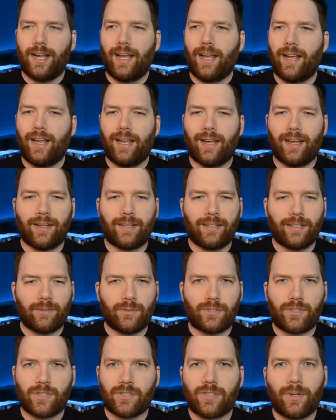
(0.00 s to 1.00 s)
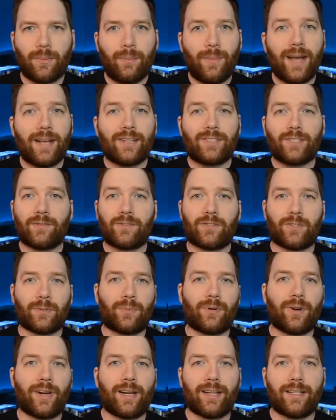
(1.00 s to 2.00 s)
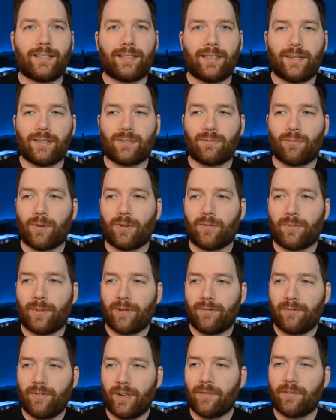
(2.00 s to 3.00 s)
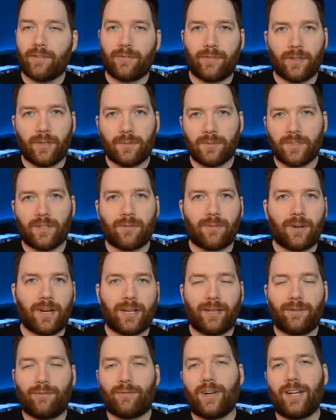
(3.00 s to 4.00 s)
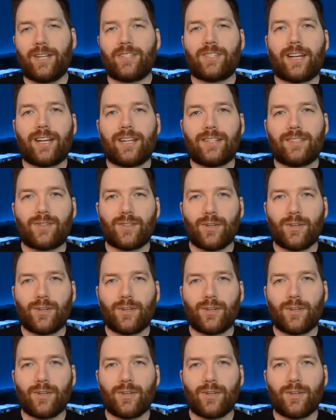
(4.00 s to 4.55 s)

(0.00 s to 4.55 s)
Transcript: and it was just a massive surprise, and it's one of my favorite films in the Rocky franchise.